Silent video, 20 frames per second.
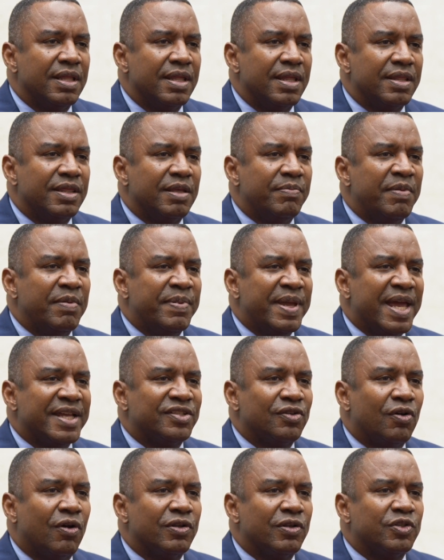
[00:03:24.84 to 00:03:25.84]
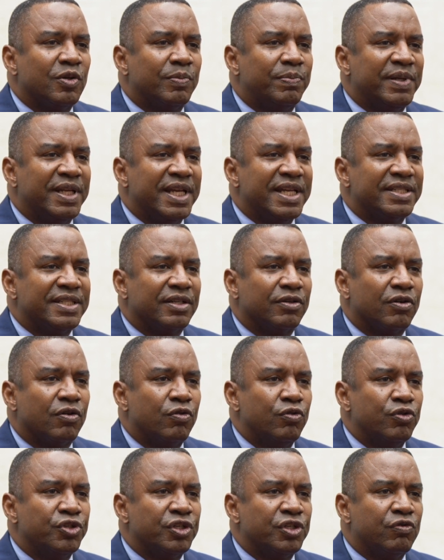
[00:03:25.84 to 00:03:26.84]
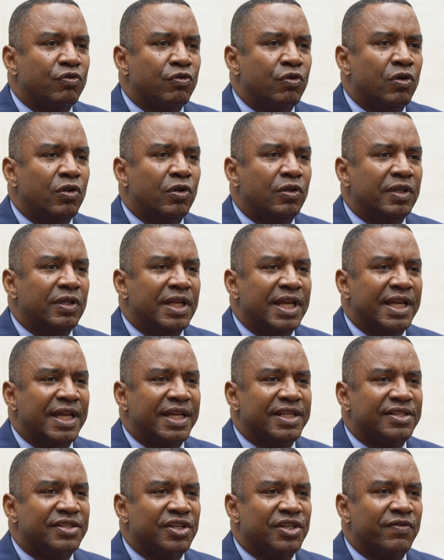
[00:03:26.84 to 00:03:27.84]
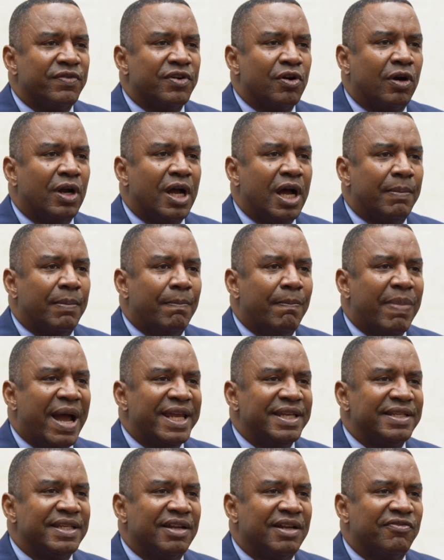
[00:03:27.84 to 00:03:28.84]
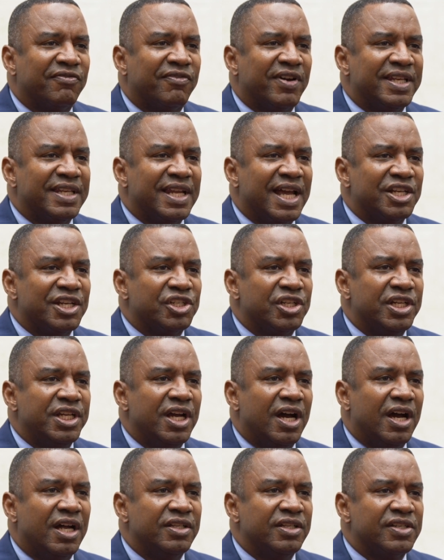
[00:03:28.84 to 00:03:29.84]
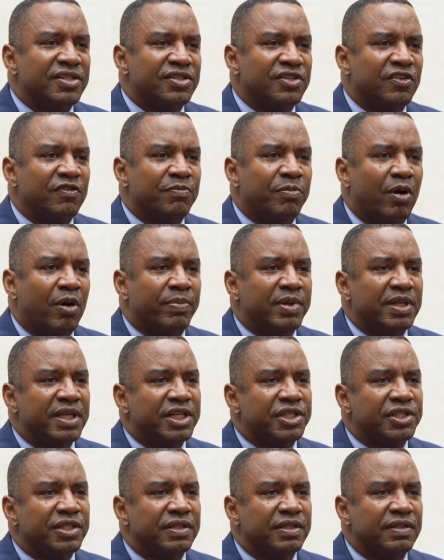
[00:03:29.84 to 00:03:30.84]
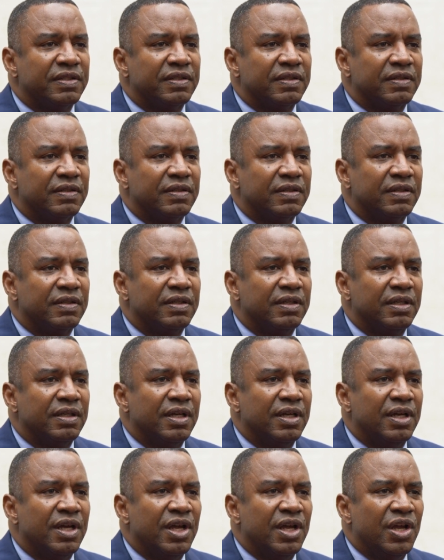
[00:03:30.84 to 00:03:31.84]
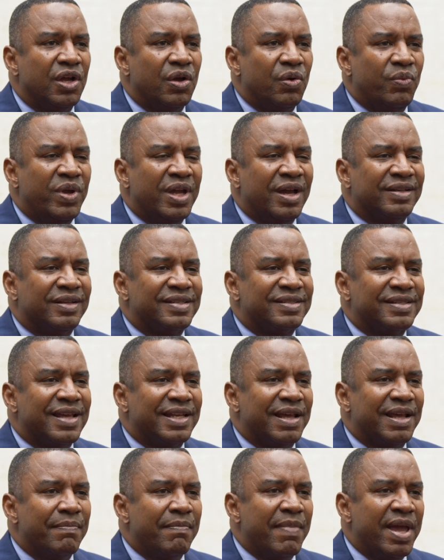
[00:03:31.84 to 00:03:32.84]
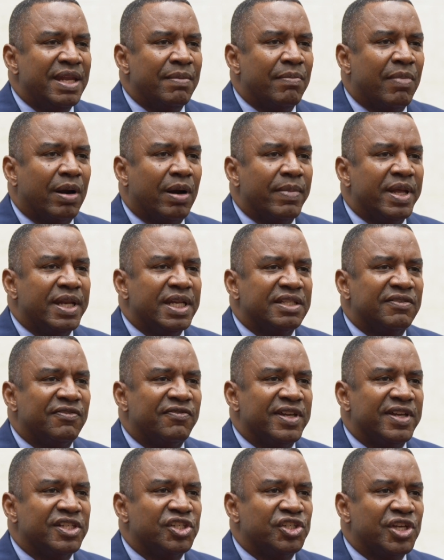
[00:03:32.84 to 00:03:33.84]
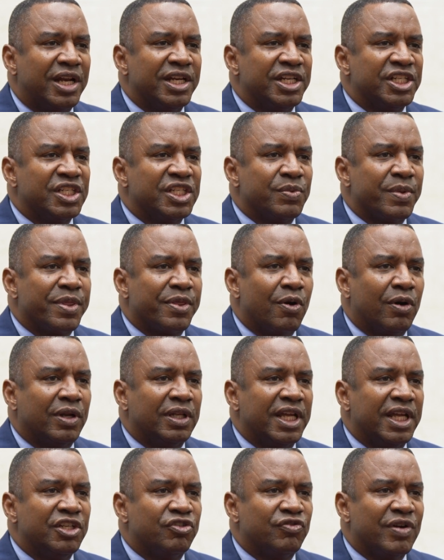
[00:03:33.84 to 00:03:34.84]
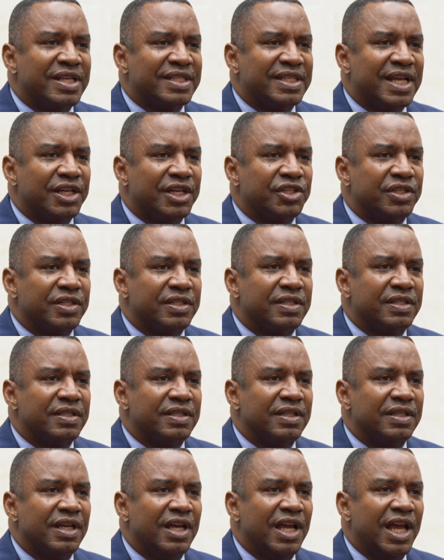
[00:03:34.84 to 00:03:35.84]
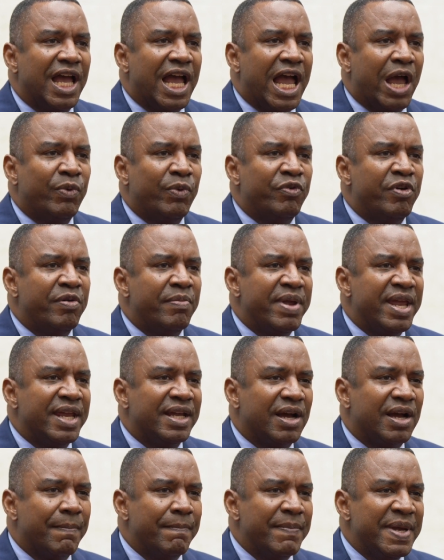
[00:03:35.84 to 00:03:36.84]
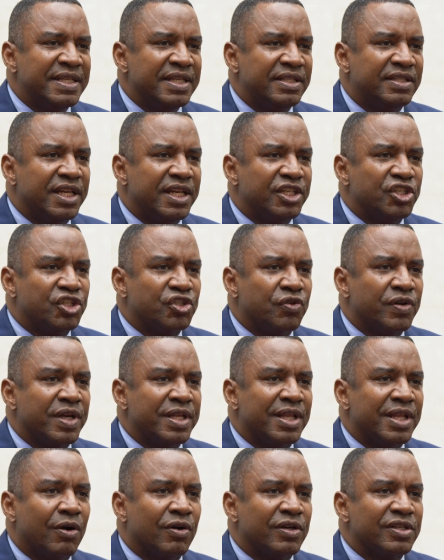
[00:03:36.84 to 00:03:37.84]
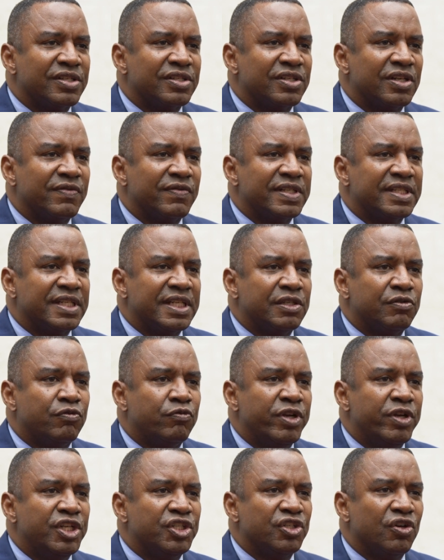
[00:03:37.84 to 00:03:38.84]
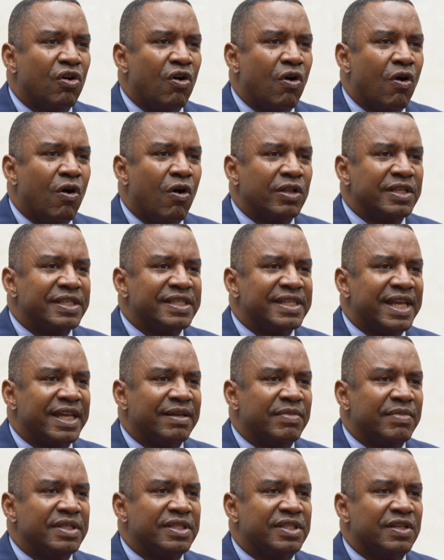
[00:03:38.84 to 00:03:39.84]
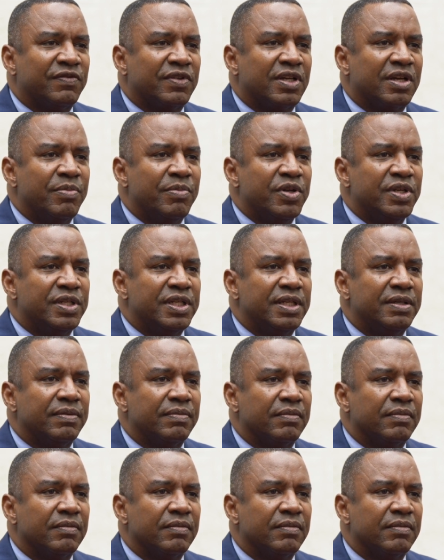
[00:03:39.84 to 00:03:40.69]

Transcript: The BPS also plays a crucial role in serving our unbanked and financially underserved population. We understand that many Barbadians face challenges with online transactions, and we remain committed to ensuring that our services reach all segments of the community.